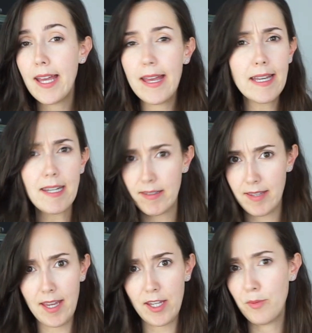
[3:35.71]

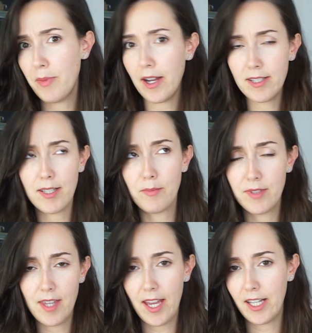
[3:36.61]
anything, you buy
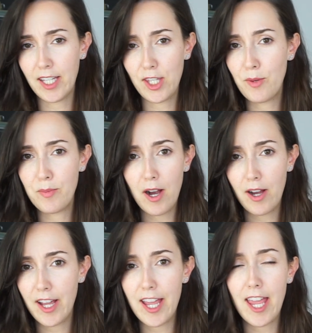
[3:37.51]
something, like you
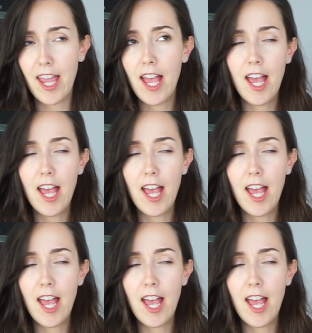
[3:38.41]
buy